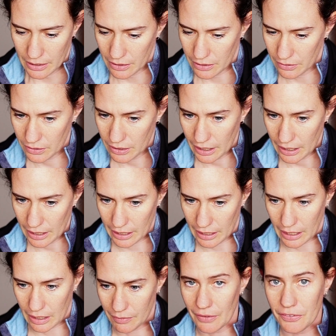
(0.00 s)

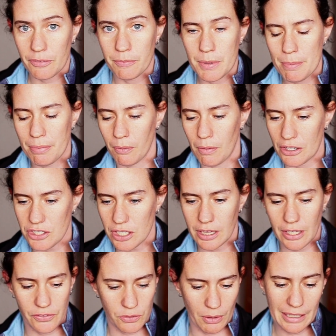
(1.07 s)
Okay, we've got some people watching.
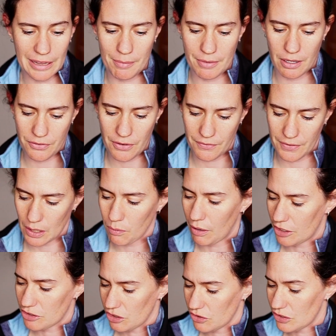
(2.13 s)
That's great. Let me know if you have any
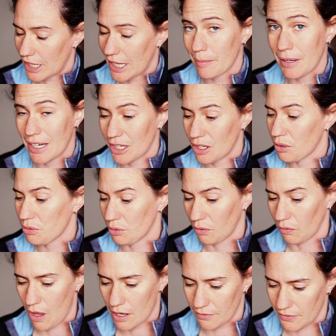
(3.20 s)
questions. I am going to go through a
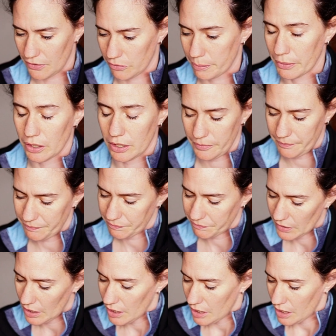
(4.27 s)
lot of this book.
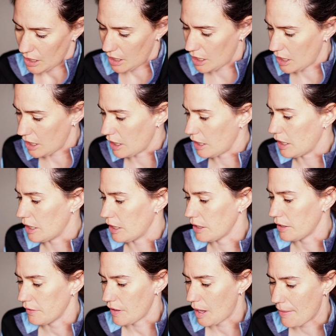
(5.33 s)

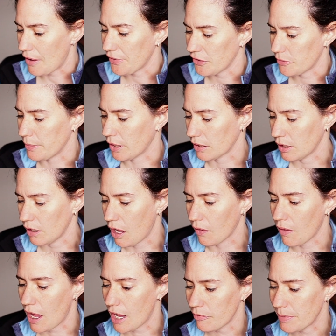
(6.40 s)
About this book, a
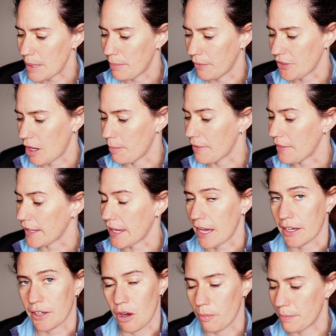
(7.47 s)
lot of people tell me they
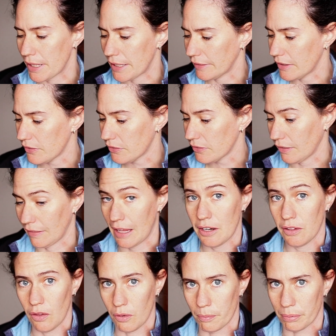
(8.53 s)
can't go bitless, let
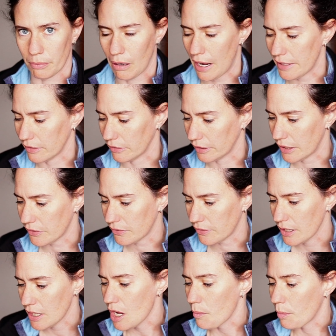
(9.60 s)
alone bridleless,
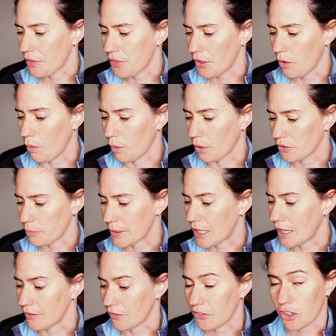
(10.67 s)
with their horse
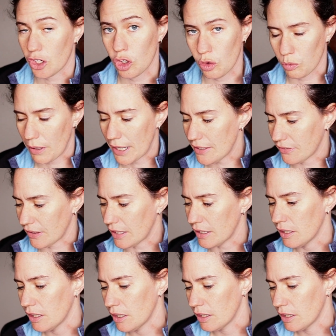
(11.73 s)
because it's crazy,